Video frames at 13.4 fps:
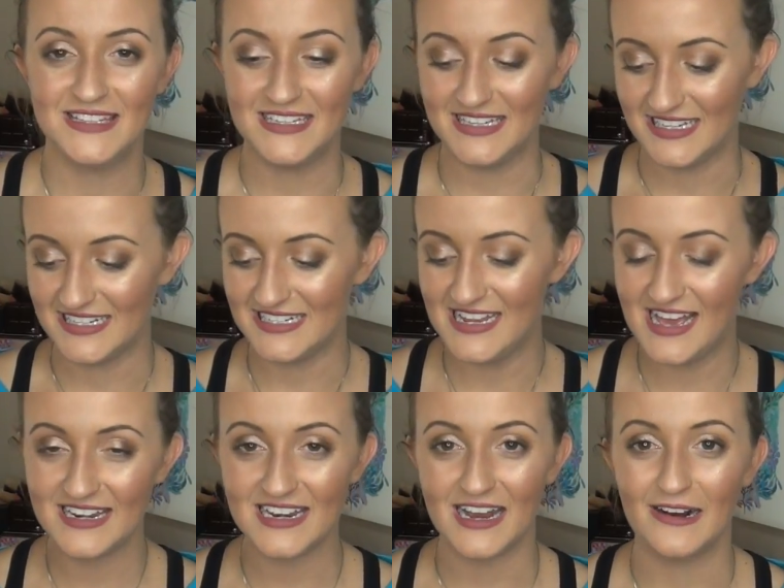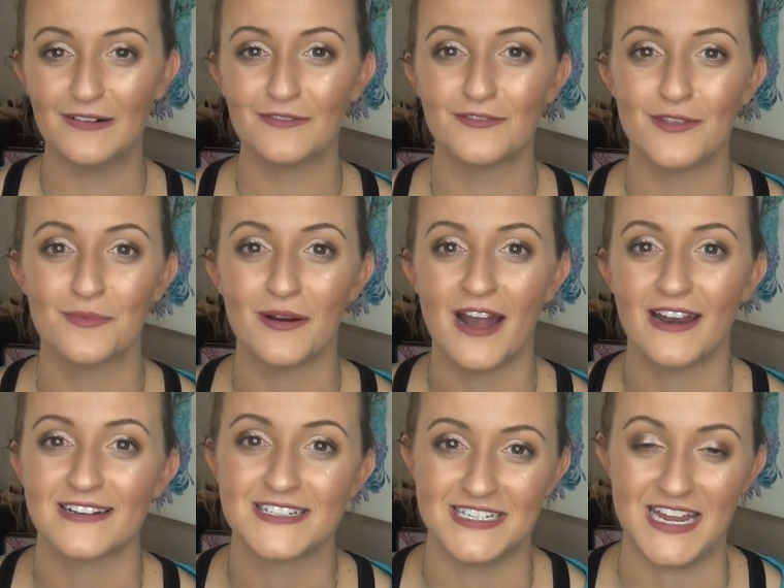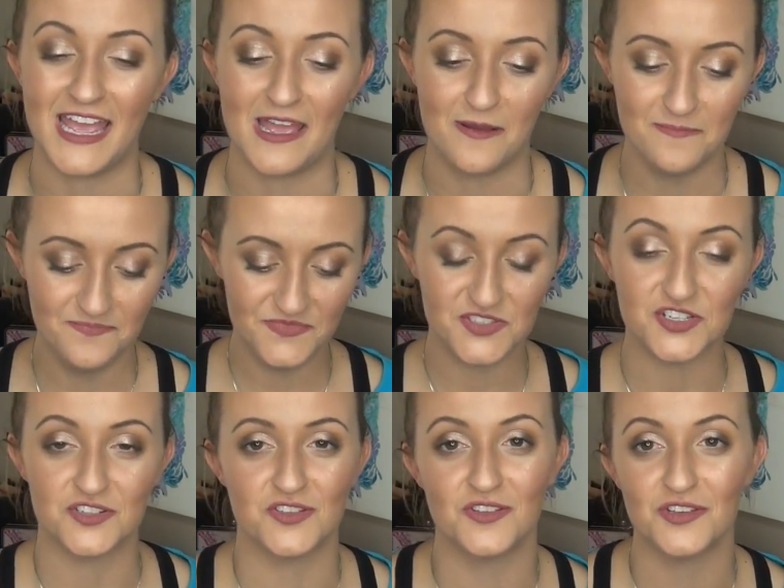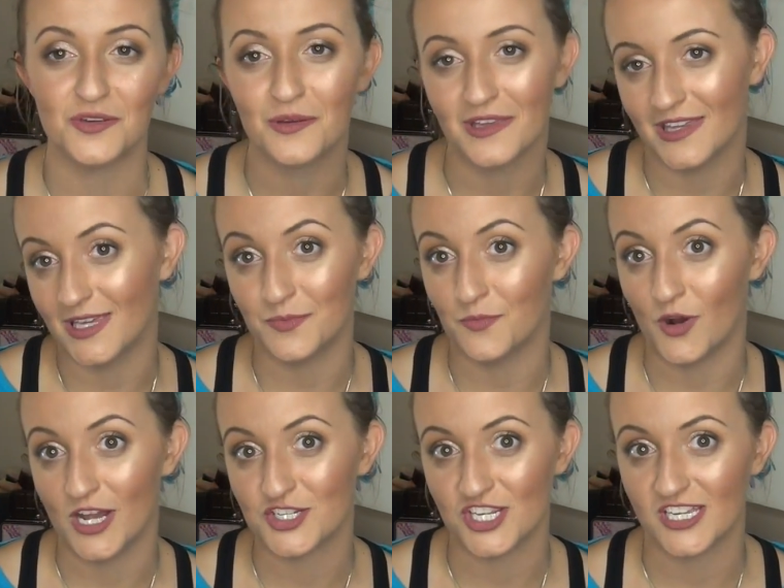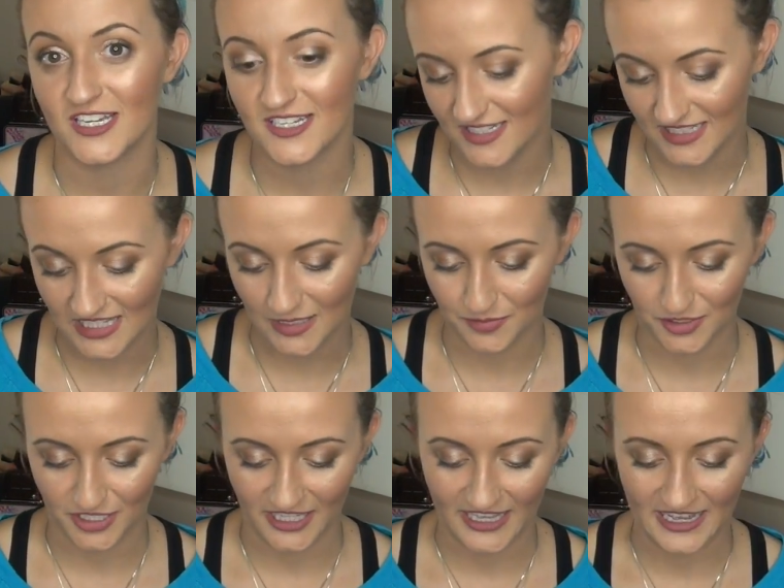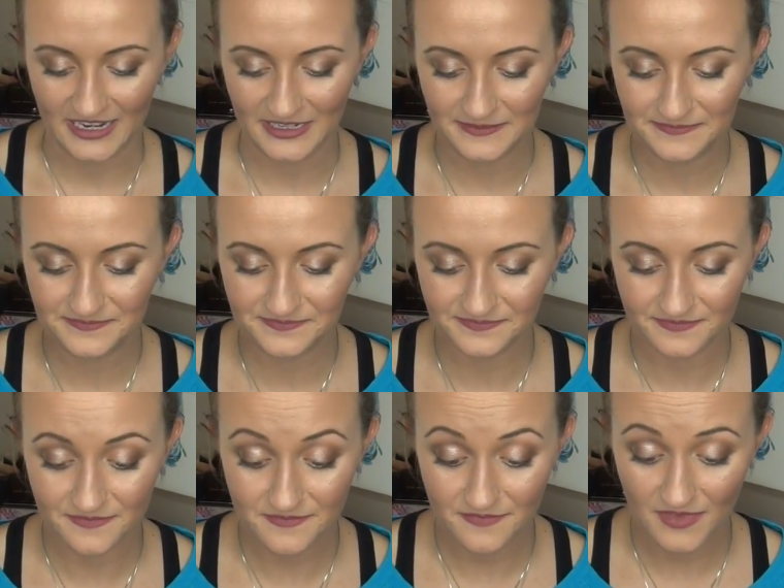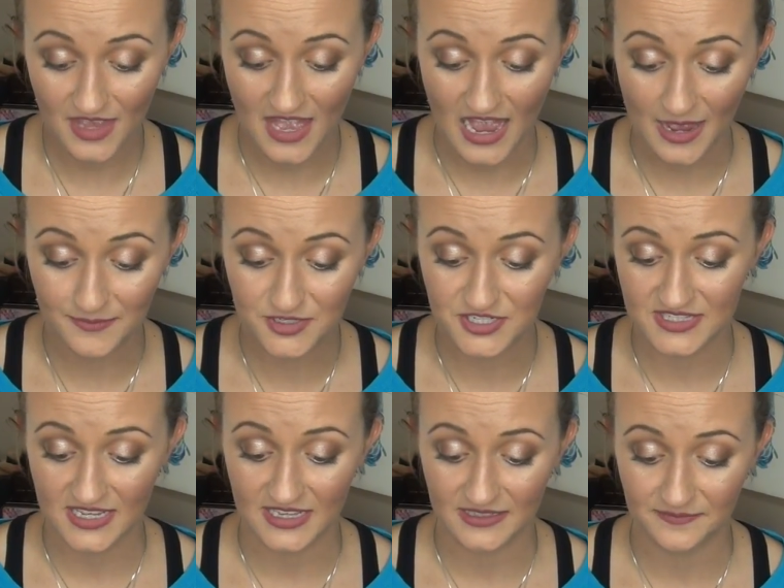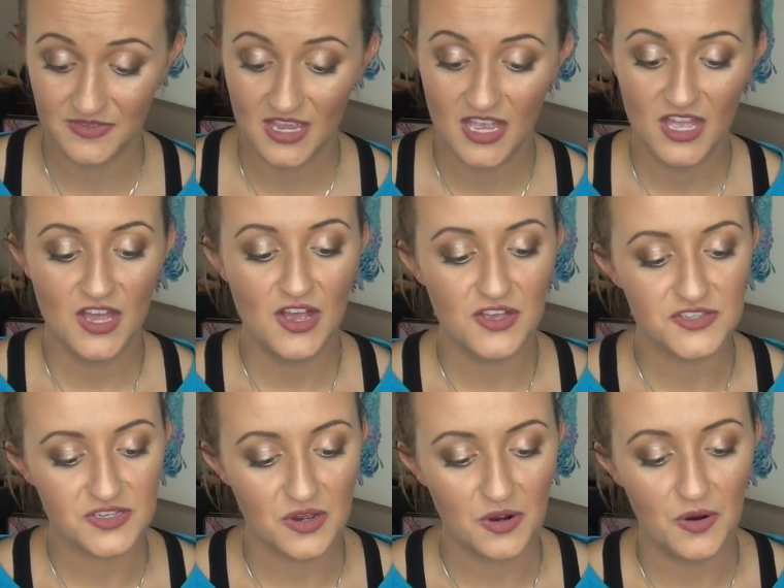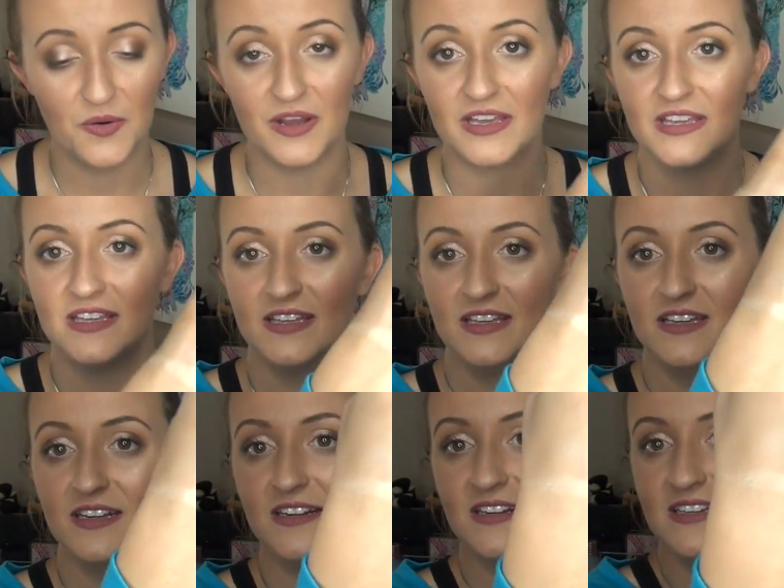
the indent of the product name just so that you can keep watching it and keep looking at it. I'm just saying. So here